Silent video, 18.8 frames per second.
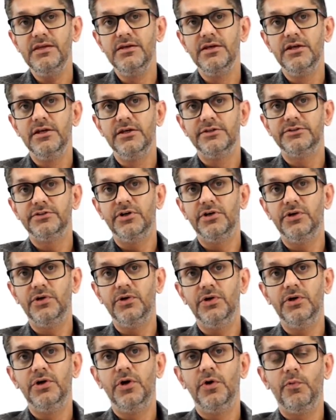So
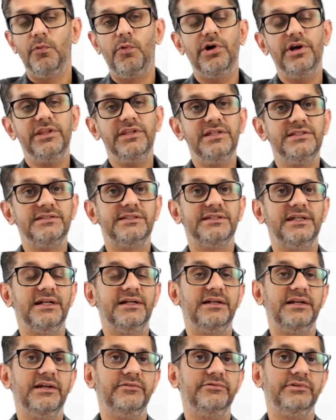what are the
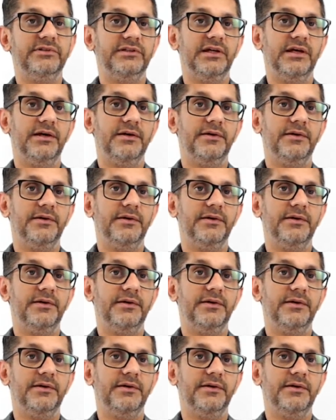incentives?